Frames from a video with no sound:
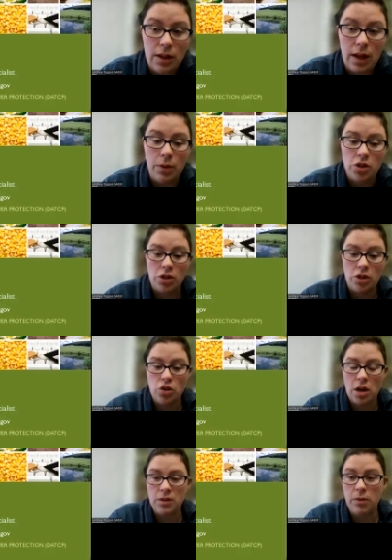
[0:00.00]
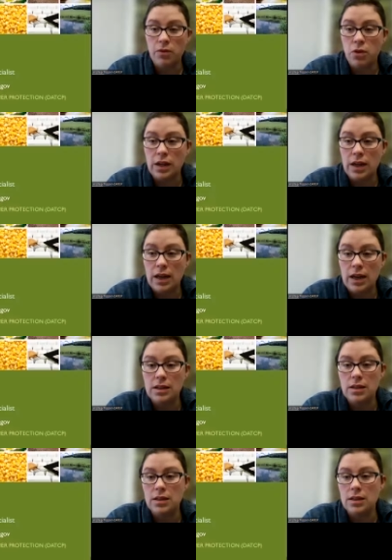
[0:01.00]
that we should address before getting
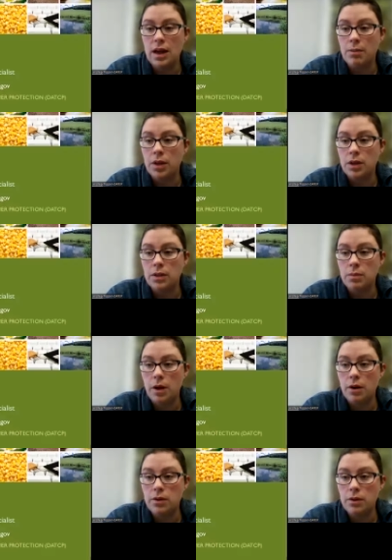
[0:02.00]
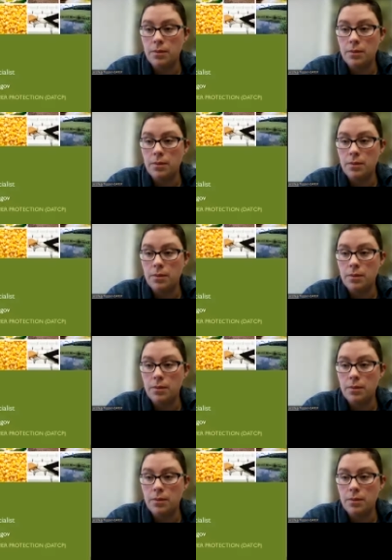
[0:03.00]
into the SnapPlus part?